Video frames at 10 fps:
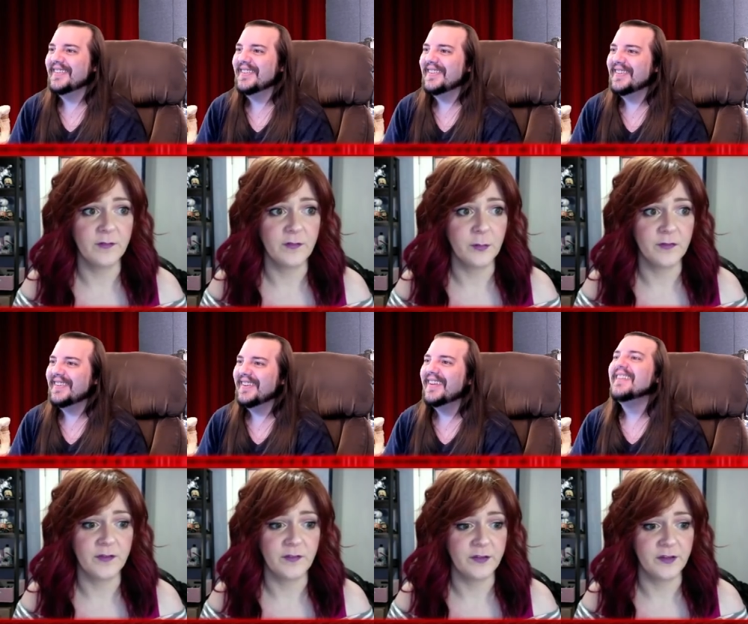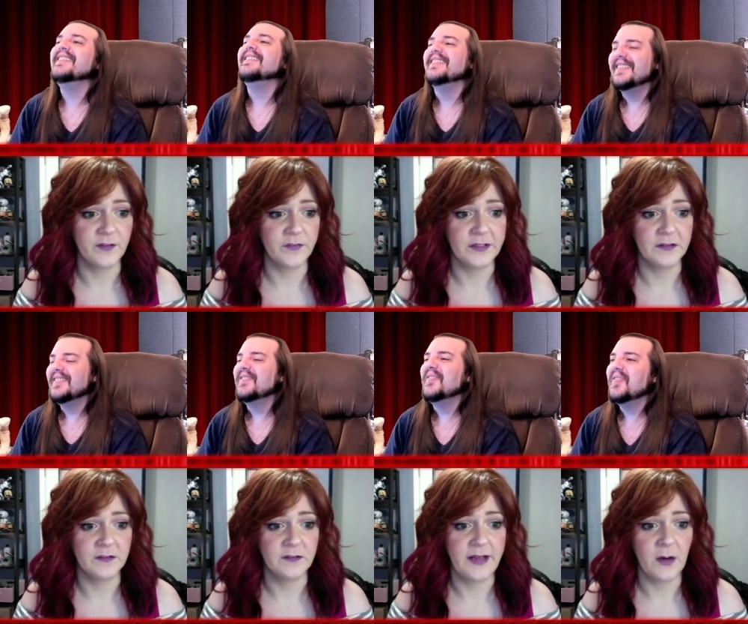Speaker 1: was super sensitive.
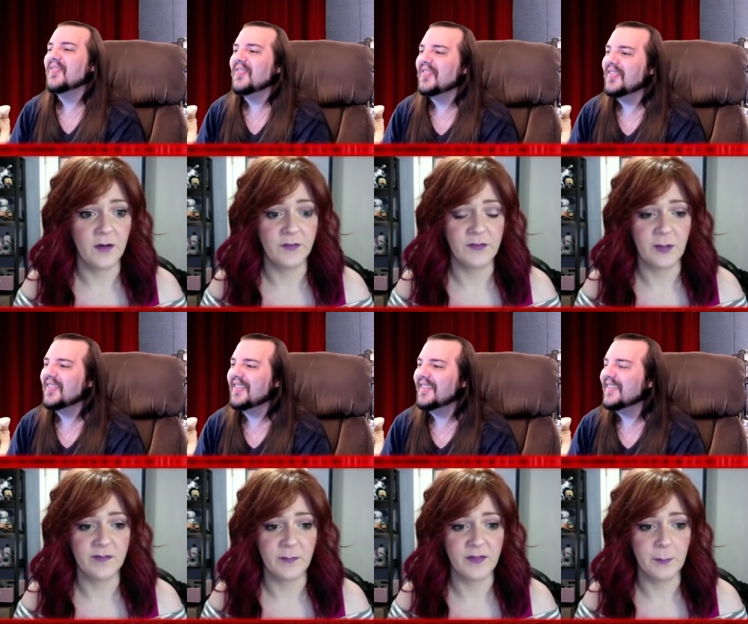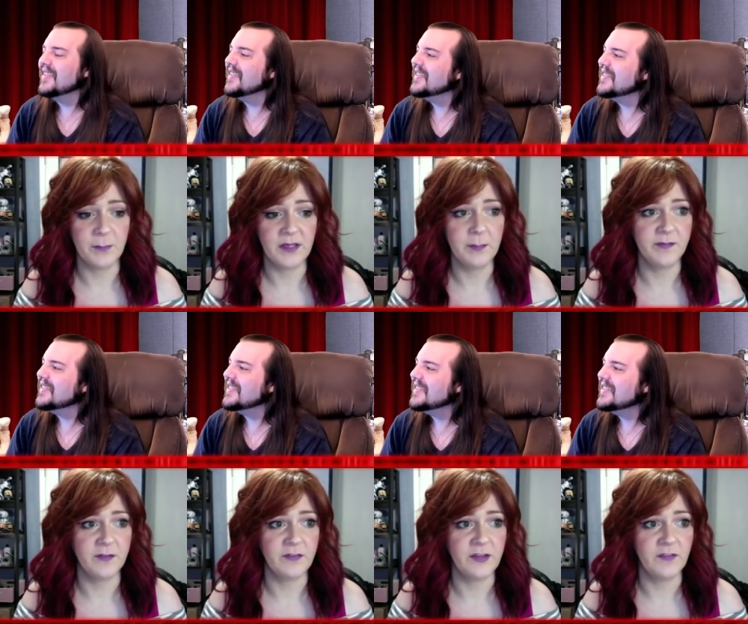And now every time something beeps
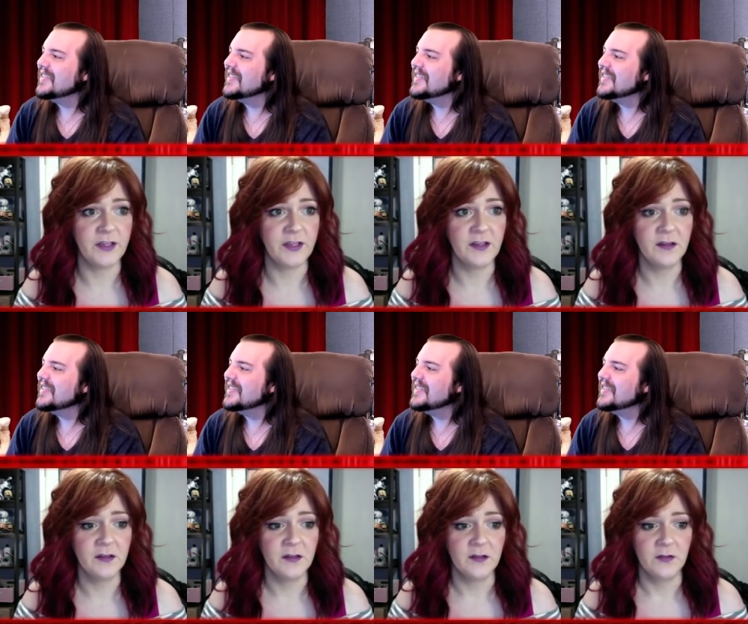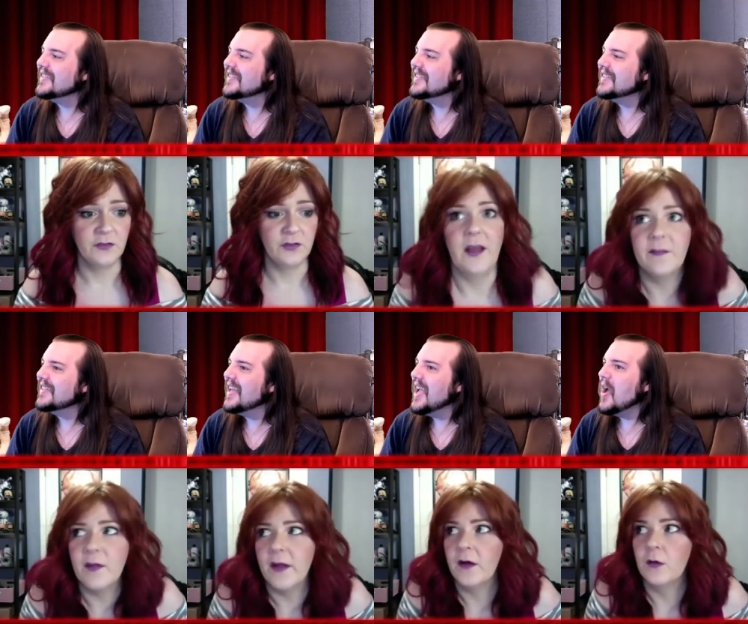on T V, she gets
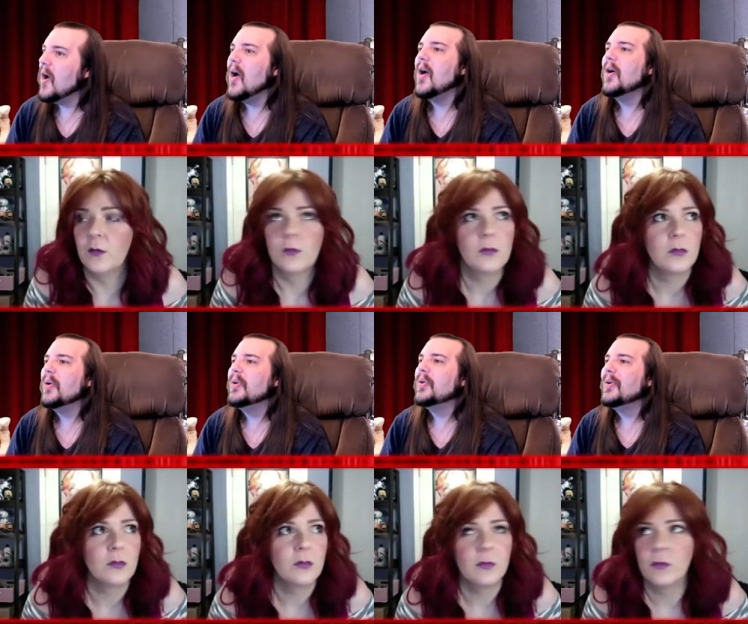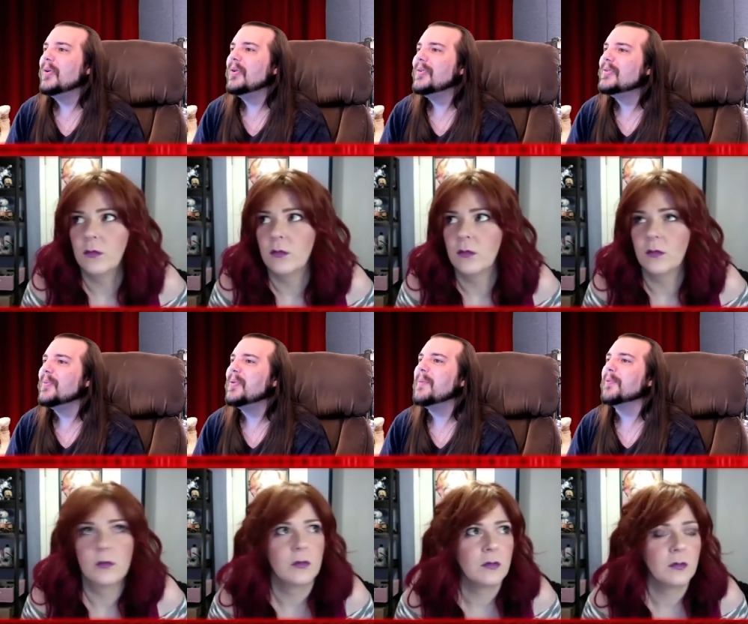like...
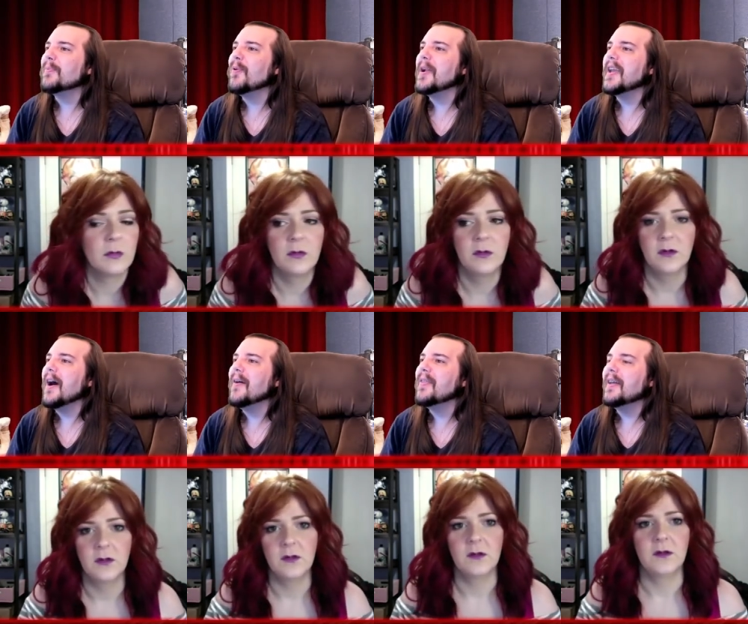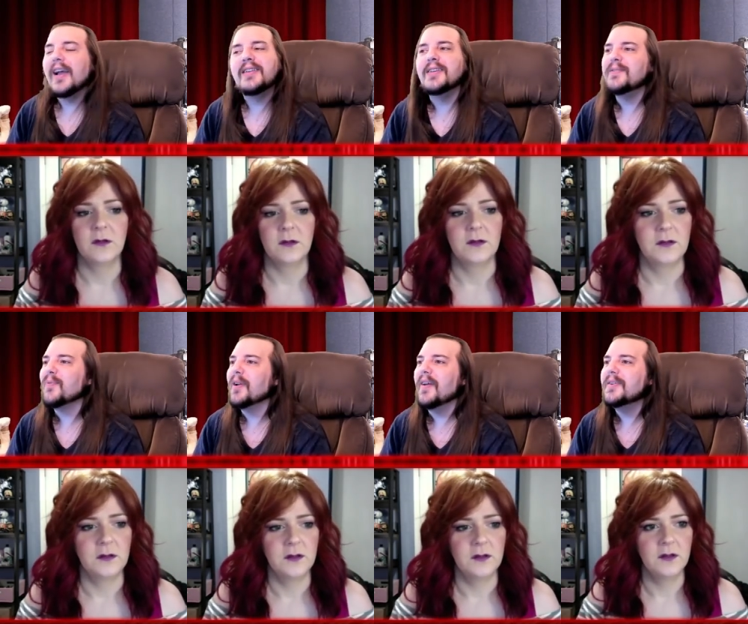
Speaker 2: Some people are pointing out that I didn't
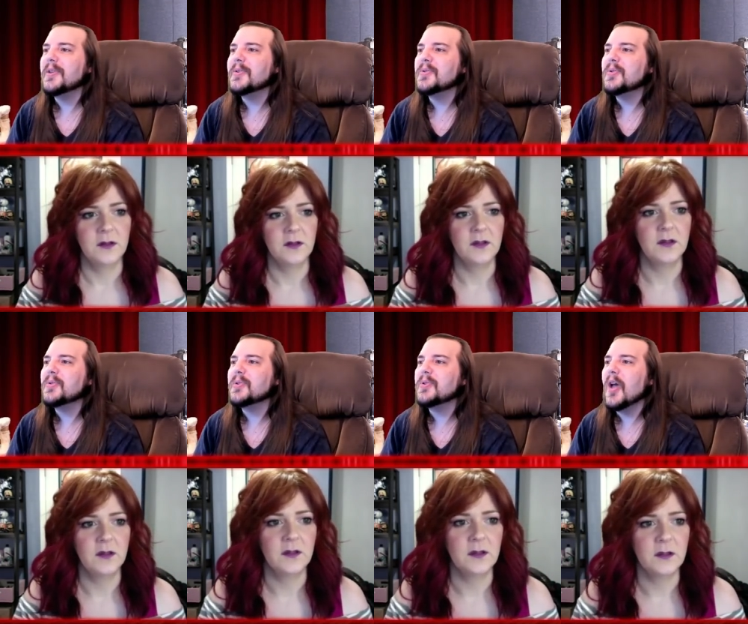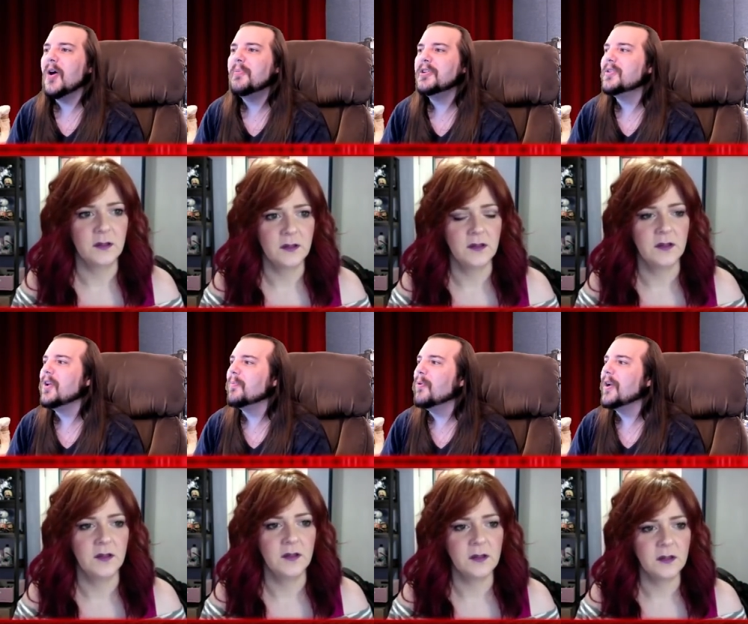realize this until just now, but
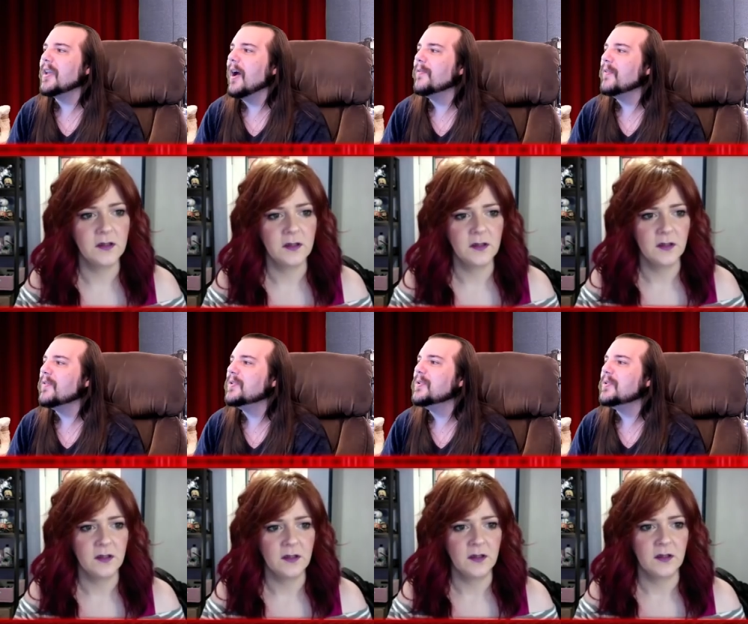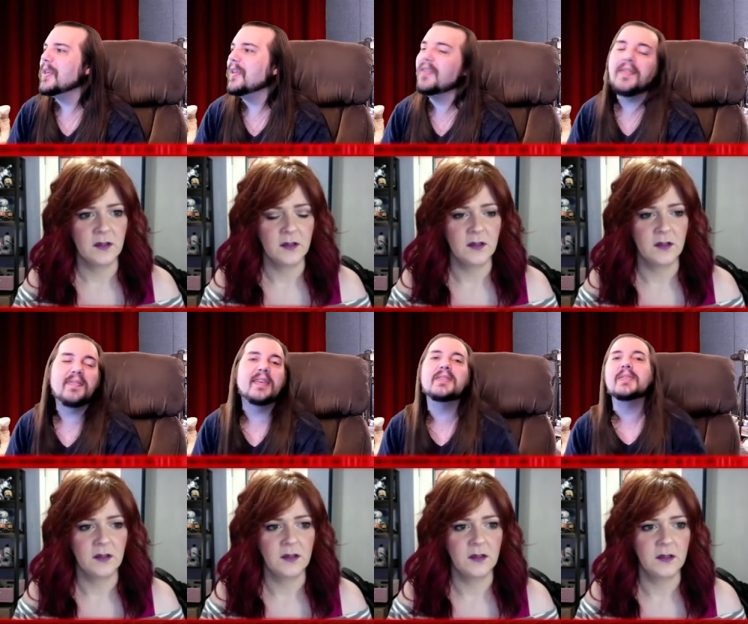they're pointing out that this is the
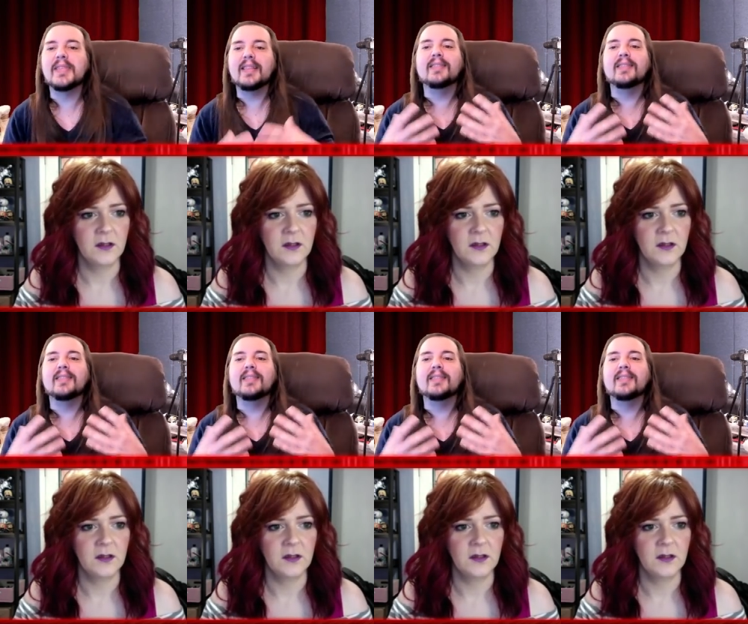this is the